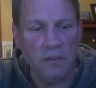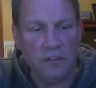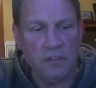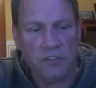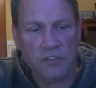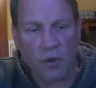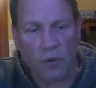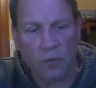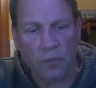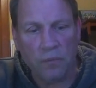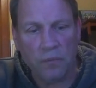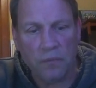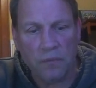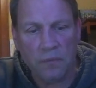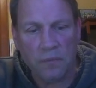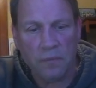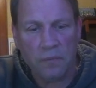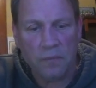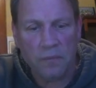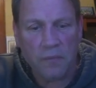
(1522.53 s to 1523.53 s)
So,
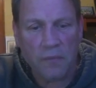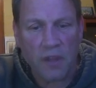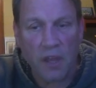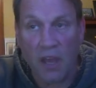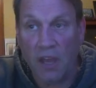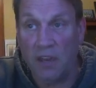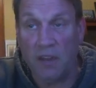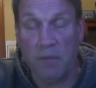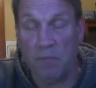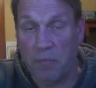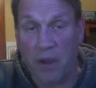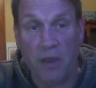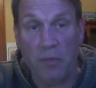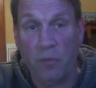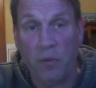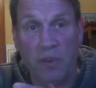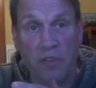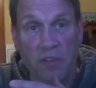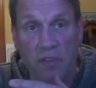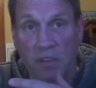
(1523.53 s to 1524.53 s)
by
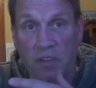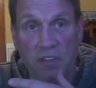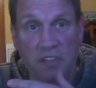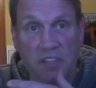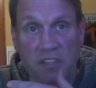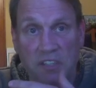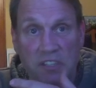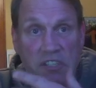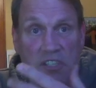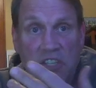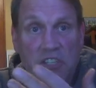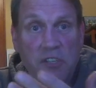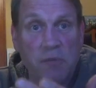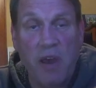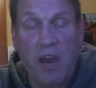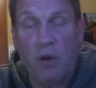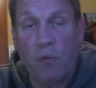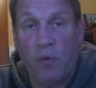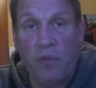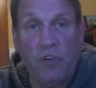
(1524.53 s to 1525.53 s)
the way, this doesn't
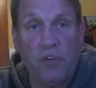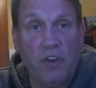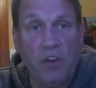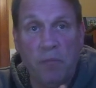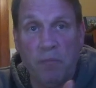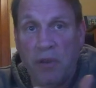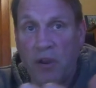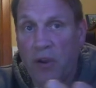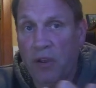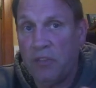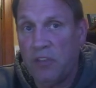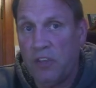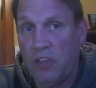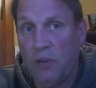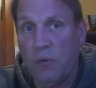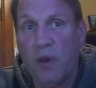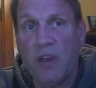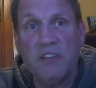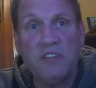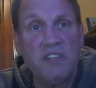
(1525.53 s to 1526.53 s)
matter whether you're comparing
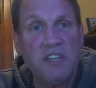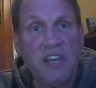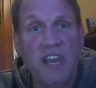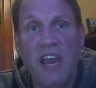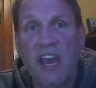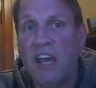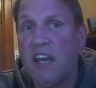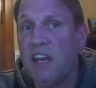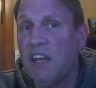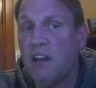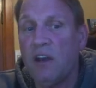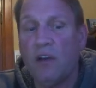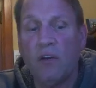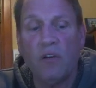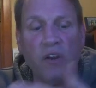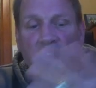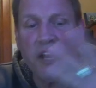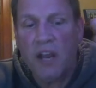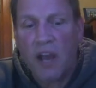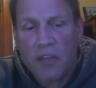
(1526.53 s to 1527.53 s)
the US to Canada
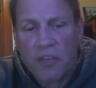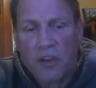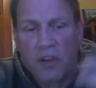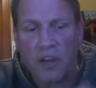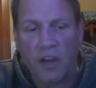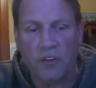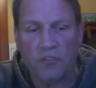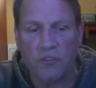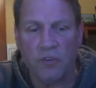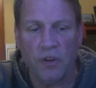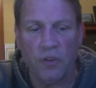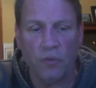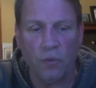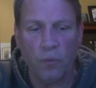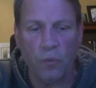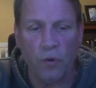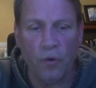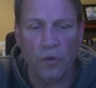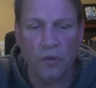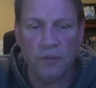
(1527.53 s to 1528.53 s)
or any other country in
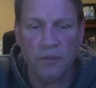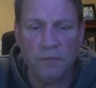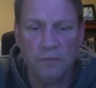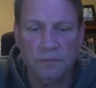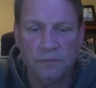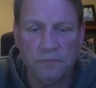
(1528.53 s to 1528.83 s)
the world.